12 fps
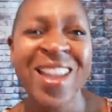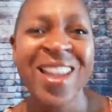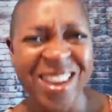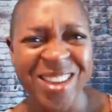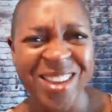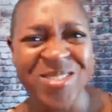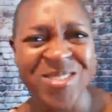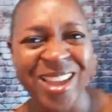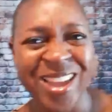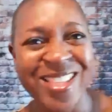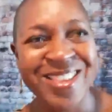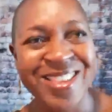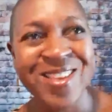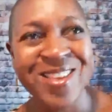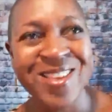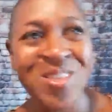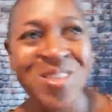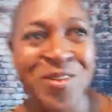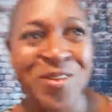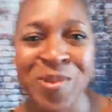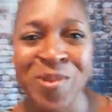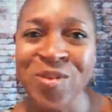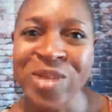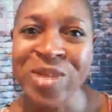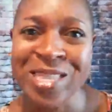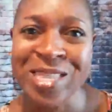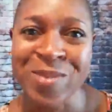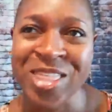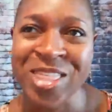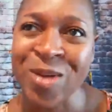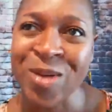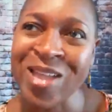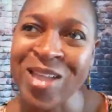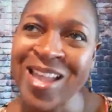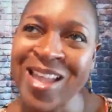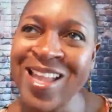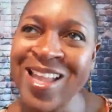luck with that, because all of those people are written to be that way.